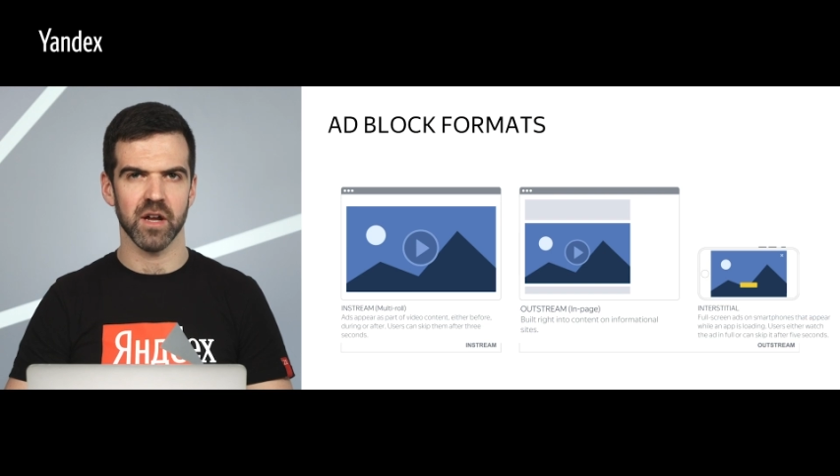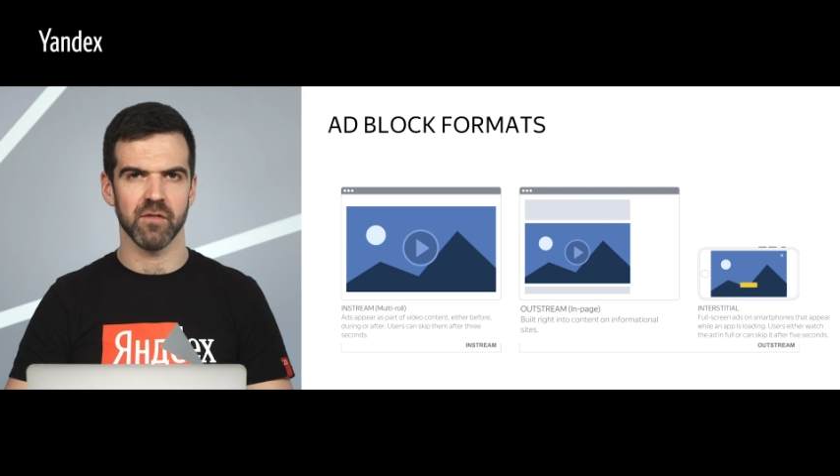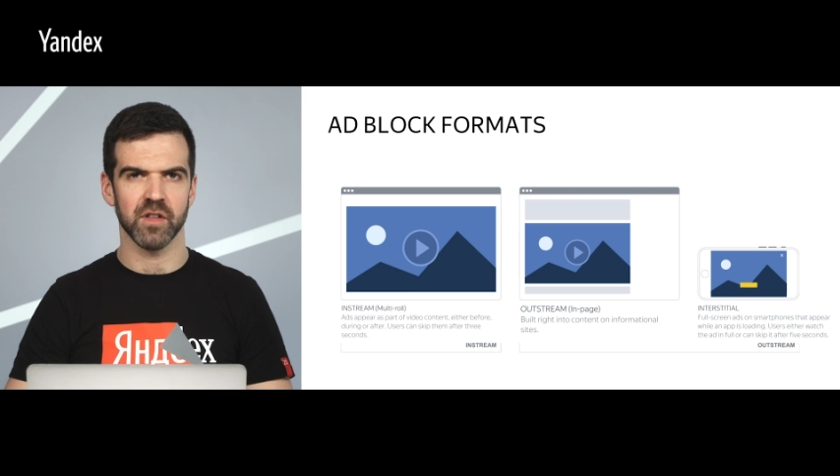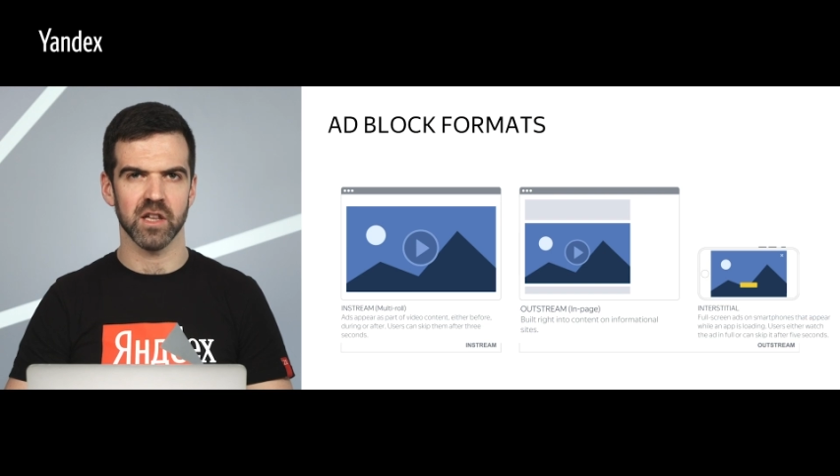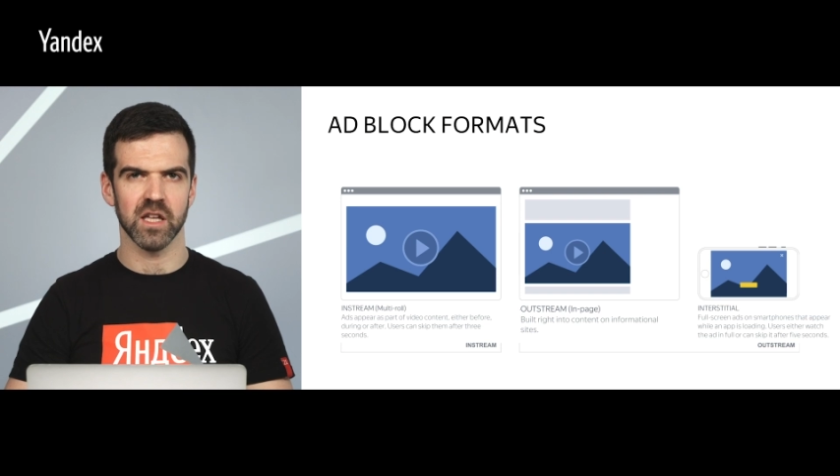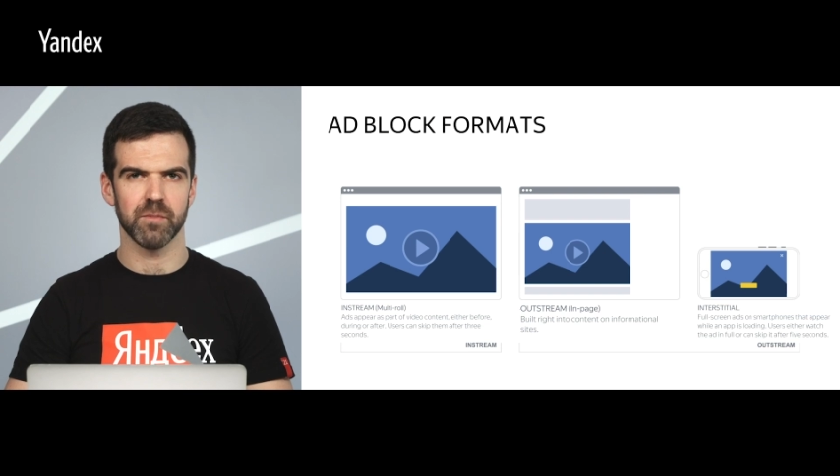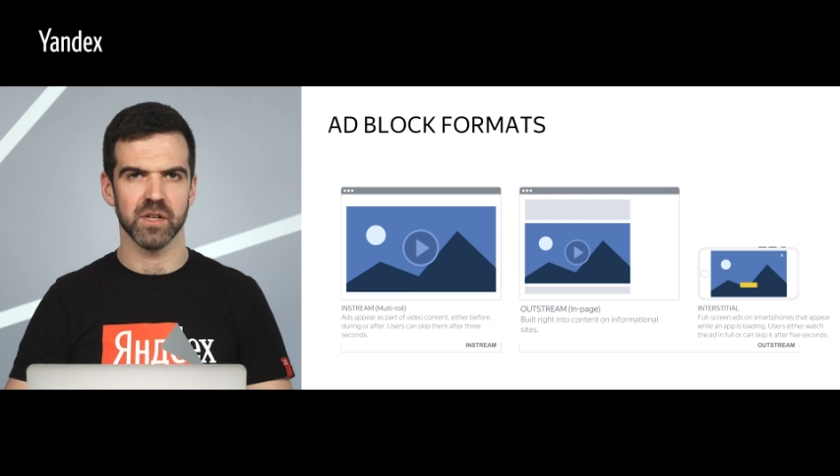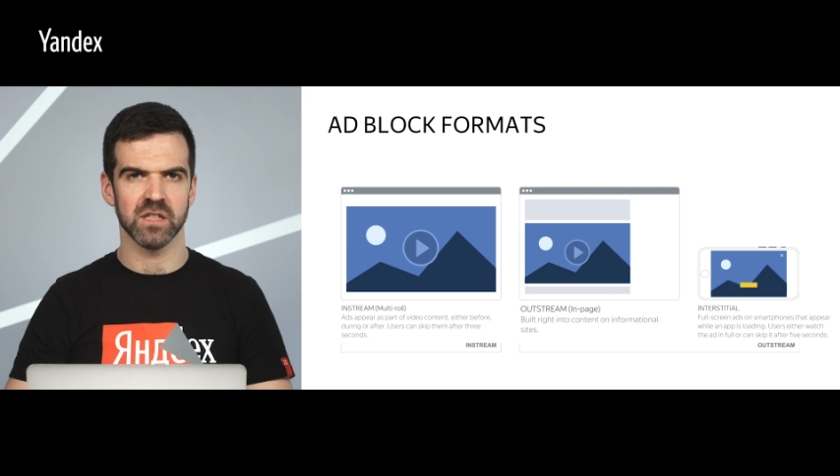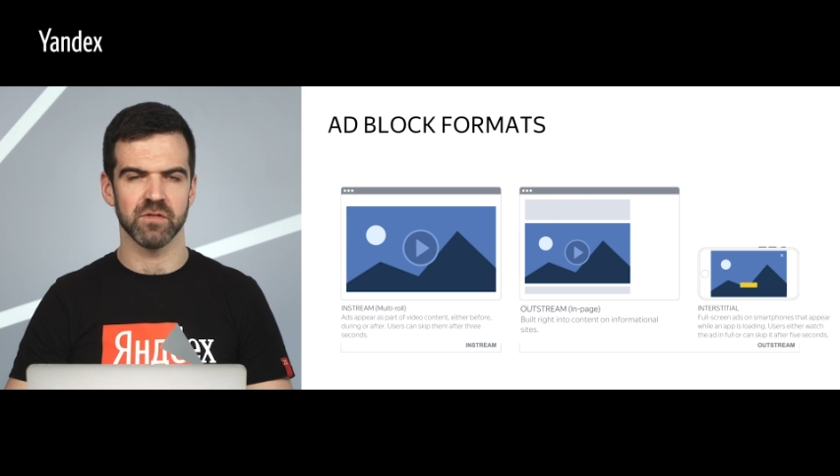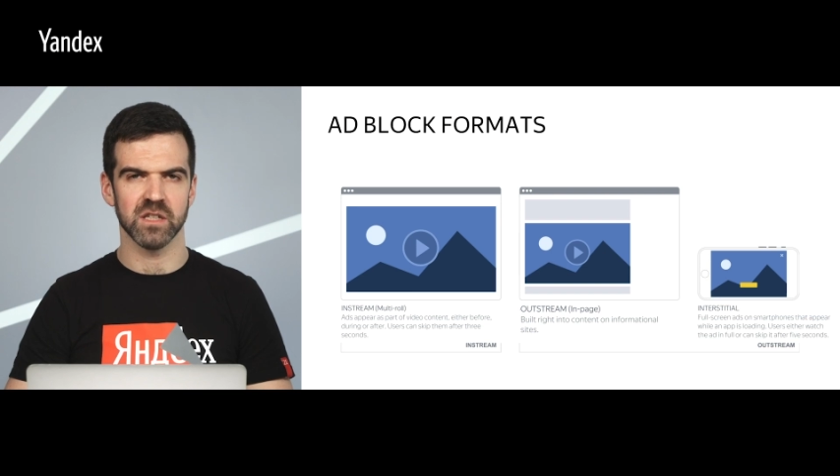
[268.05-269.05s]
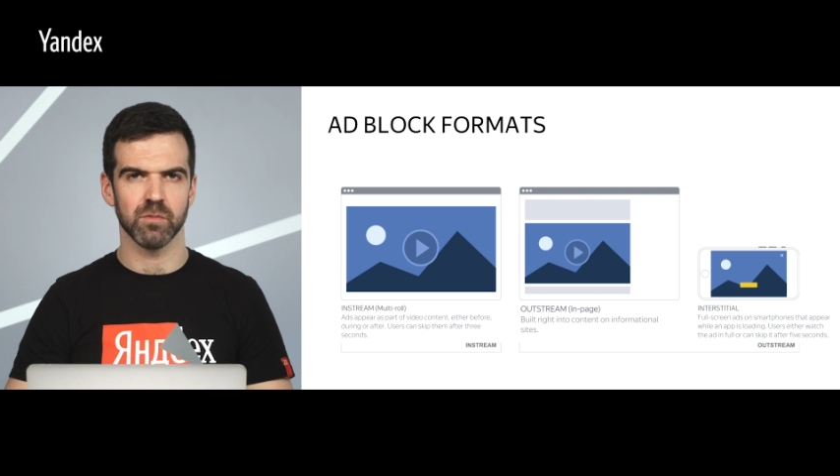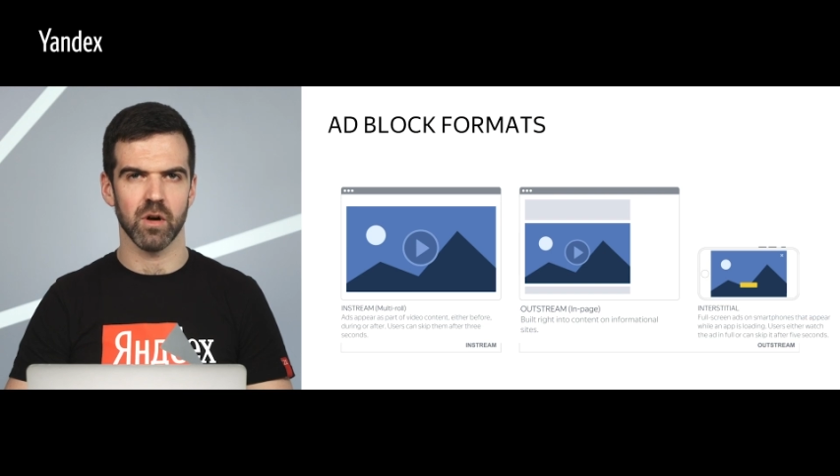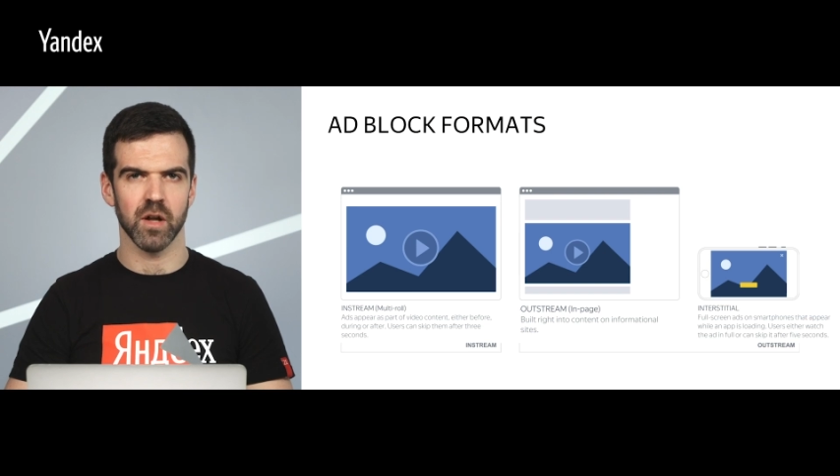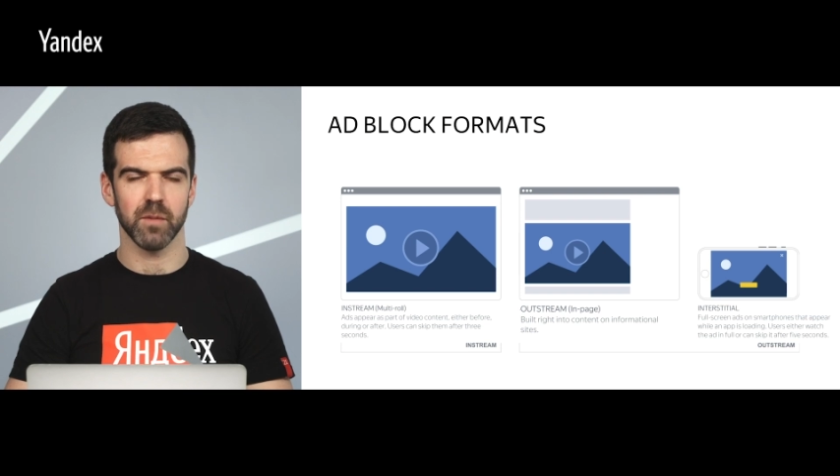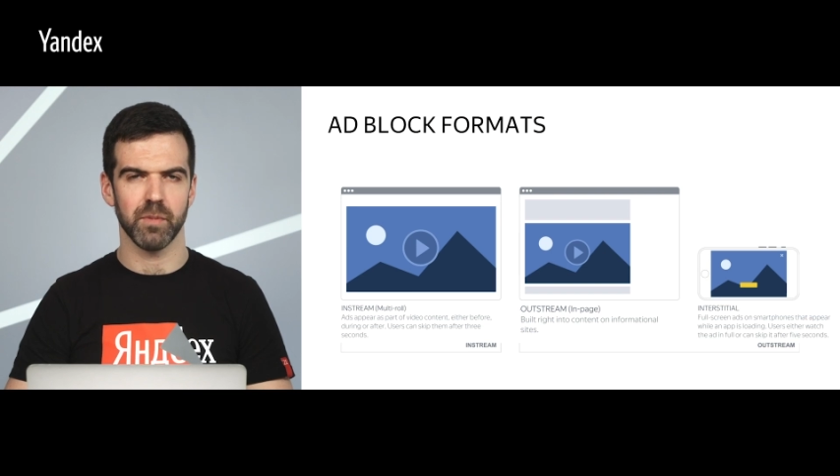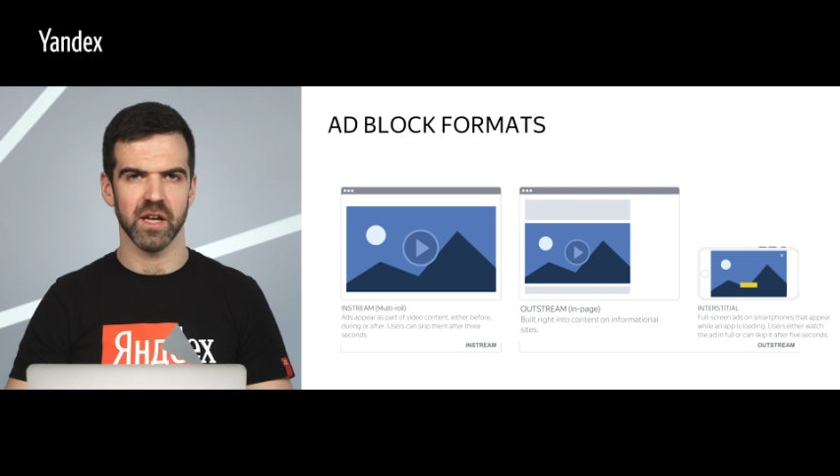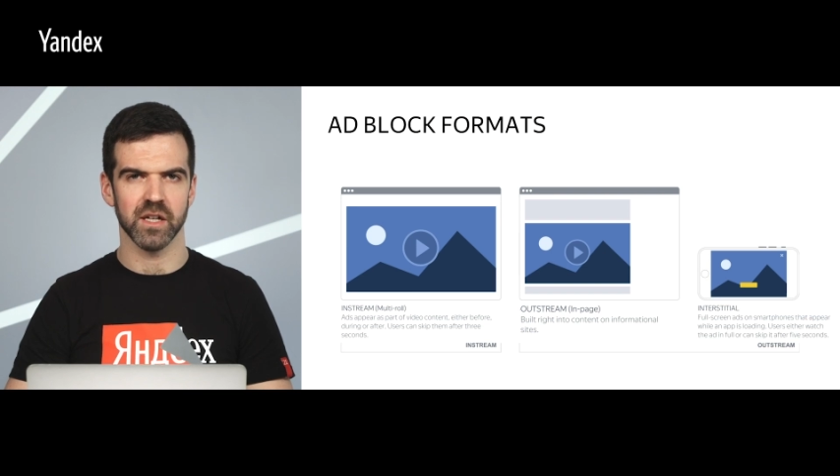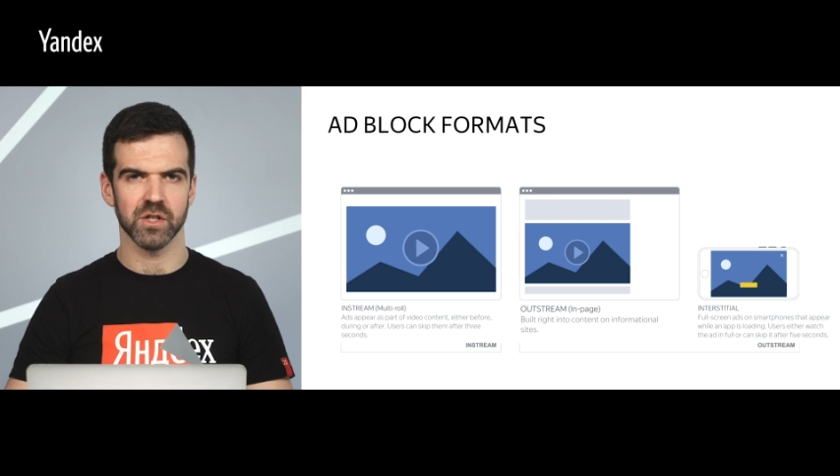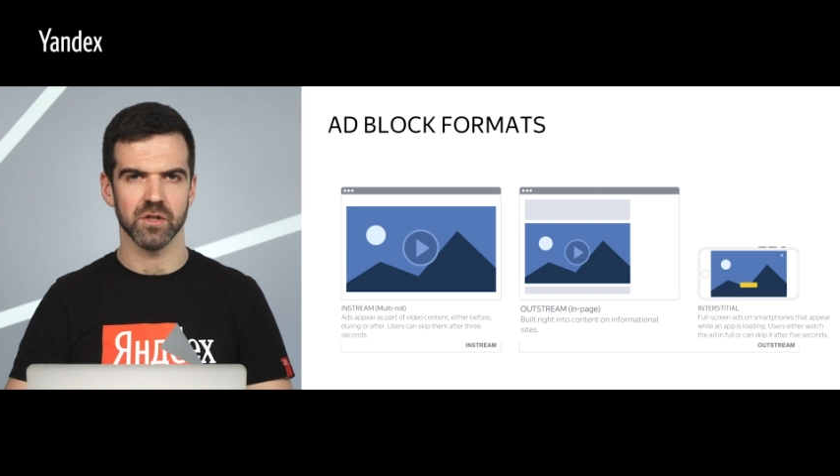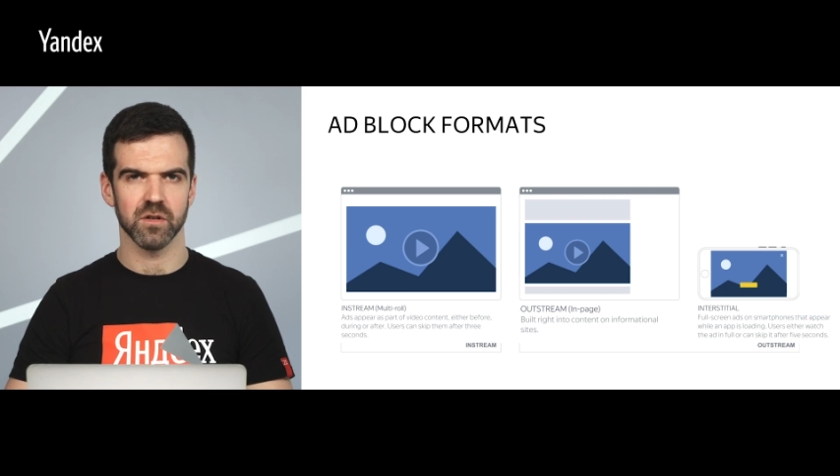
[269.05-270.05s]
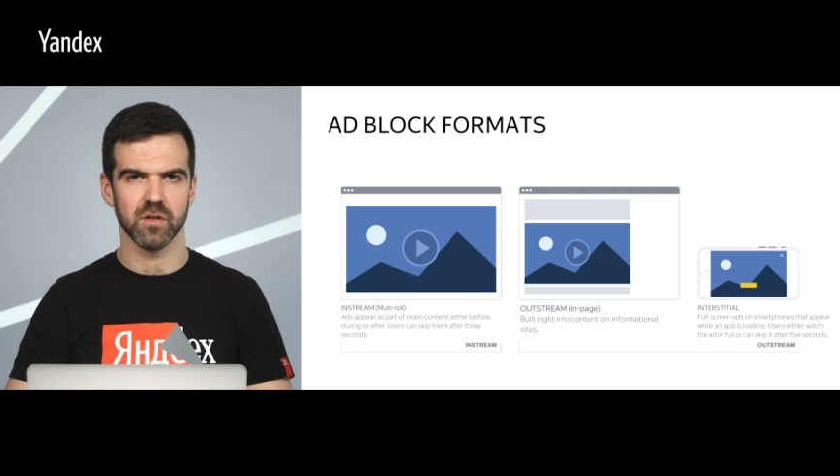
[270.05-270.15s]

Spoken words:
of the clip is visible on the page.